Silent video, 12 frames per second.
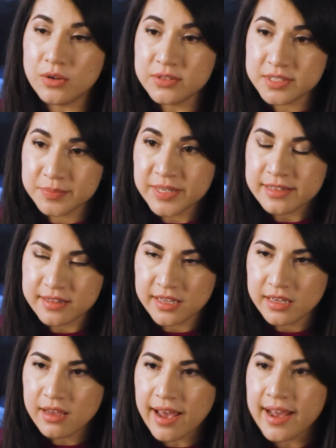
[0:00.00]

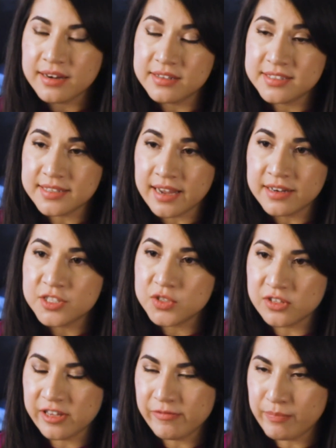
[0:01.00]
Ultimately, I decided
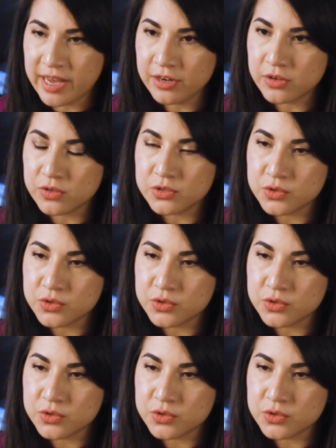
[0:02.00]
to leave medical